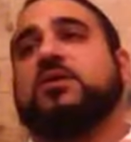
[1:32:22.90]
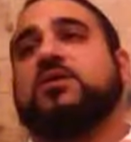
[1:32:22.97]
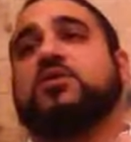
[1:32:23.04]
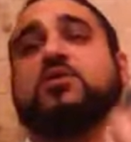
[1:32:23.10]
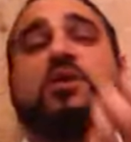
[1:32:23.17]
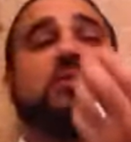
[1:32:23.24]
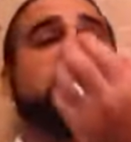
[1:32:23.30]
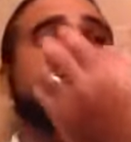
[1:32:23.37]

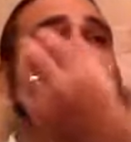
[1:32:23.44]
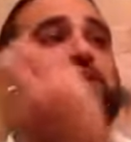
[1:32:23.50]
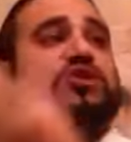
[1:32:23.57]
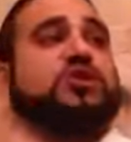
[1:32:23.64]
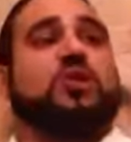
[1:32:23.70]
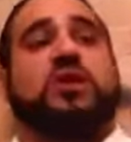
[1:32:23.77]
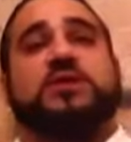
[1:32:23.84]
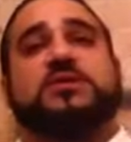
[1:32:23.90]
You can make a
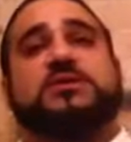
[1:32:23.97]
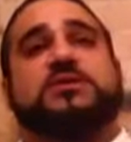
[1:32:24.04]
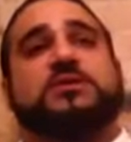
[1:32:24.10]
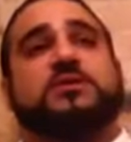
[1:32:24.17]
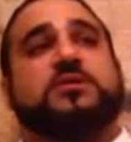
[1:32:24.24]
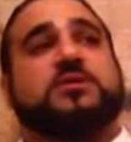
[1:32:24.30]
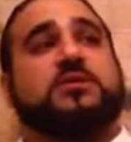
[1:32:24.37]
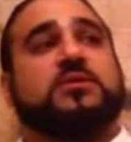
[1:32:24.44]
choice.
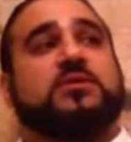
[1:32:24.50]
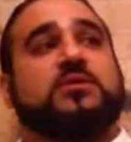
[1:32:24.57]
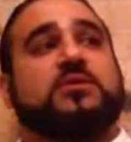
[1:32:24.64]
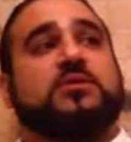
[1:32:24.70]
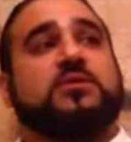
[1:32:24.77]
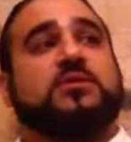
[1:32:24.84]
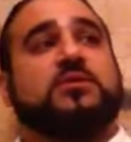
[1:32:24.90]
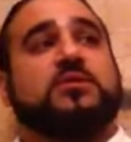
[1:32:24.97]

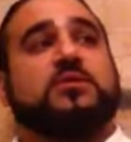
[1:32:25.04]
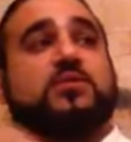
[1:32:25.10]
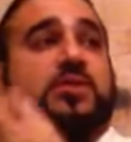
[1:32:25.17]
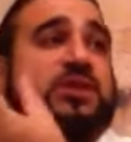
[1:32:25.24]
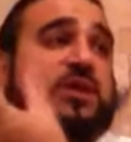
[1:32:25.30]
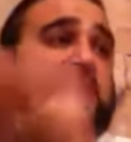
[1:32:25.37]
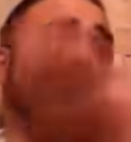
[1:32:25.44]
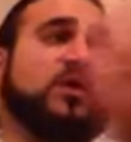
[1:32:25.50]

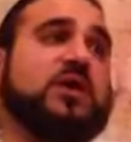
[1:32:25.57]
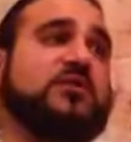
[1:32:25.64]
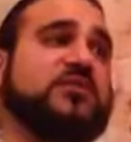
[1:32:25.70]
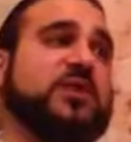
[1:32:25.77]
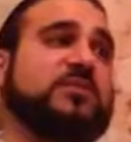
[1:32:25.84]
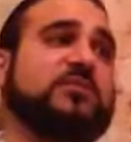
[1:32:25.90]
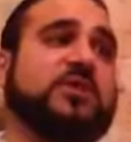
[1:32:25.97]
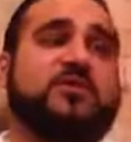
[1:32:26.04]
With either one of
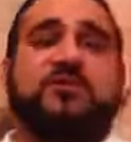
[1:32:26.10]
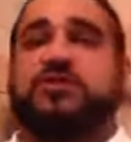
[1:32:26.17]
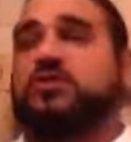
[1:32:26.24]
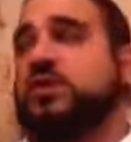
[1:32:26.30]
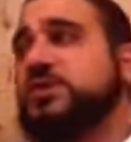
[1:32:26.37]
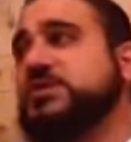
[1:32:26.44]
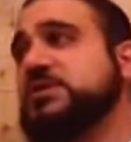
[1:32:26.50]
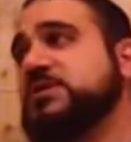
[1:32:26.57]
them, you have a
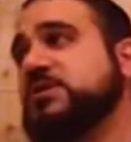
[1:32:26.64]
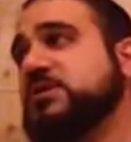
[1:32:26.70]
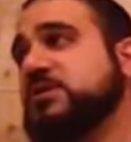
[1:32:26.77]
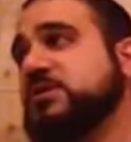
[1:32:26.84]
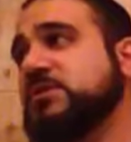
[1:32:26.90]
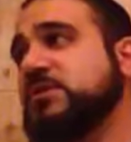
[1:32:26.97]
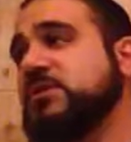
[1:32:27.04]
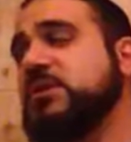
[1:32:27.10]
choice.
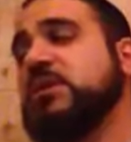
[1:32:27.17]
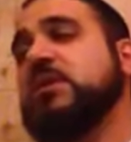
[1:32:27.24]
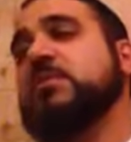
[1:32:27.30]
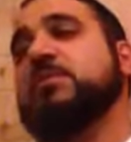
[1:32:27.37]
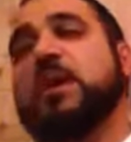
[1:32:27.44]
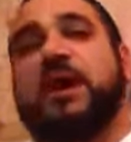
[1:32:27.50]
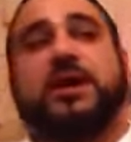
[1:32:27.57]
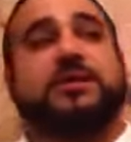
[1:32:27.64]

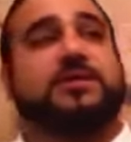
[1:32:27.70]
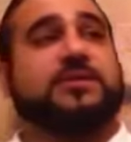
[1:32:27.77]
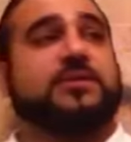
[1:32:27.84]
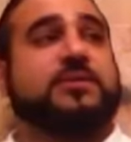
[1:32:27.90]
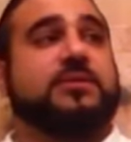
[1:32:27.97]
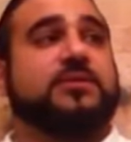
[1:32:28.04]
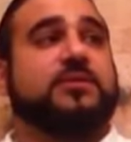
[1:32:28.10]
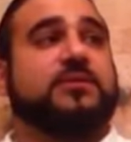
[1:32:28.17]
But,
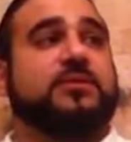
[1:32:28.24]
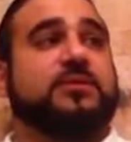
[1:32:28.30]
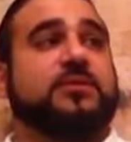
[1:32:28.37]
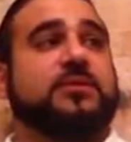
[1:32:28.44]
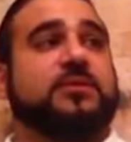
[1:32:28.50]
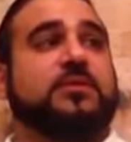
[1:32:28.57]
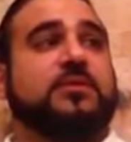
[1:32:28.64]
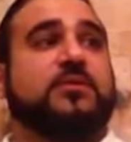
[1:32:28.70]

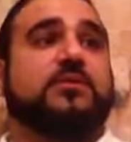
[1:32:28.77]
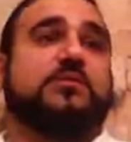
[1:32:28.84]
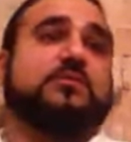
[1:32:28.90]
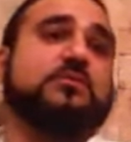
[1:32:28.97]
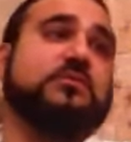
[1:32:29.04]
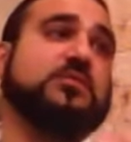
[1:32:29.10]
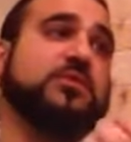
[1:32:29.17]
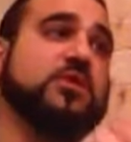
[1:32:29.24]

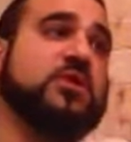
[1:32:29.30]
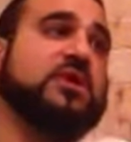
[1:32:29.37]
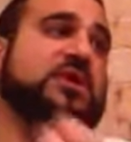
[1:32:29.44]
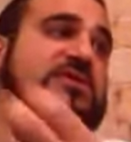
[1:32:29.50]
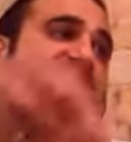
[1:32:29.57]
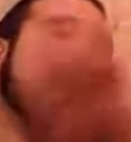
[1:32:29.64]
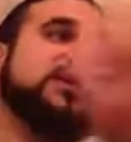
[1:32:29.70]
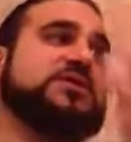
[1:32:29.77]
no,
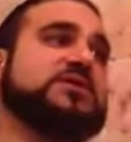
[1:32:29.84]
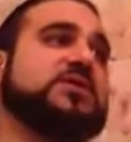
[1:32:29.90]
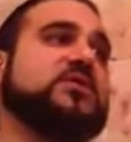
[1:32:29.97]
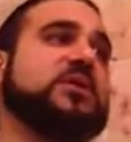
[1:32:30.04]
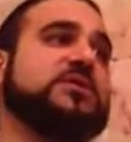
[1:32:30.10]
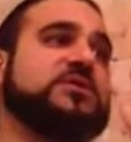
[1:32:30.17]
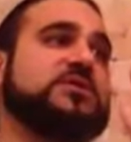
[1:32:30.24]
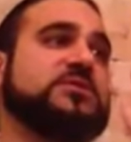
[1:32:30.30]
there's a
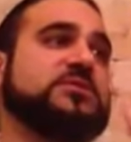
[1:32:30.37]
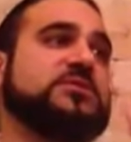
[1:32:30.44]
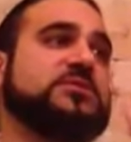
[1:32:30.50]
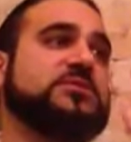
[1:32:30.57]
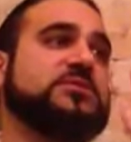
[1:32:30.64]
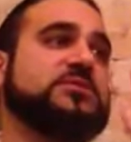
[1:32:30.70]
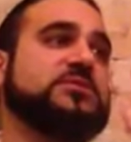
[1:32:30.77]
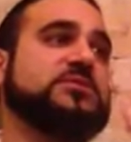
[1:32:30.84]
consequence.
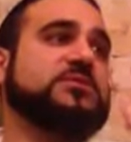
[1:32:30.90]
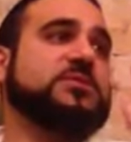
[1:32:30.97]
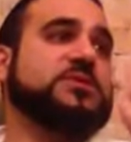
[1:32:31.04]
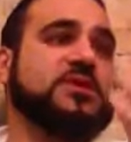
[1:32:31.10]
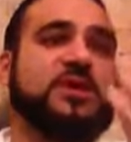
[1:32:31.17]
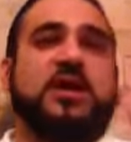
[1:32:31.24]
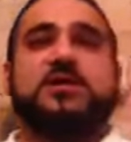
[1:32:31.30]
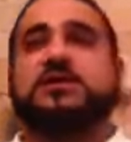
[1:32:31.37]

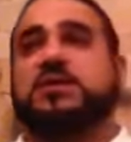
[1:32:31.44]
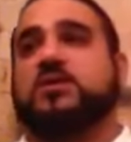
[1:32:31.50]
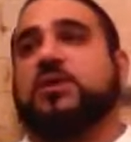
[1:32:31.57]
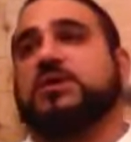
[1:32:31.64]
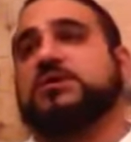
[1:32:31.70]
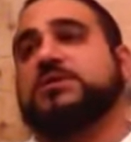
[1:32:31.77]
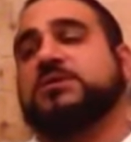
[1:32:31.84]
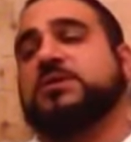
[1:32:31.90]
There's a
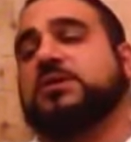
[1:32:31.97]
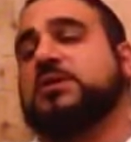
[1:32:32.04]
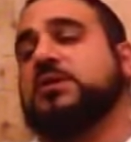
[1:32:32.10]
consequence.